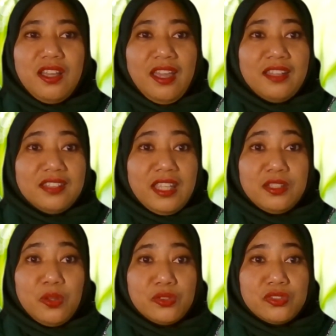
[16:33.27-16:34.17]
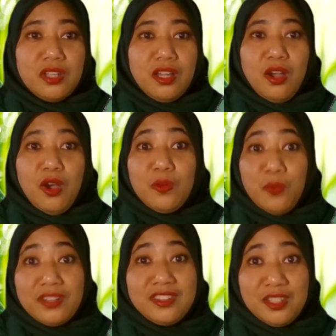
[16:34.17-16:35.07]
and take notes on
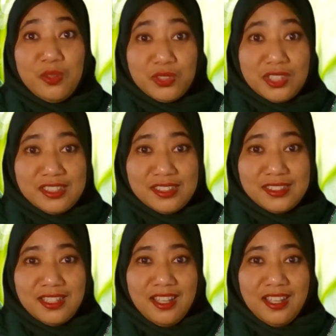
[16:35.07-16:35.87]
what they notice.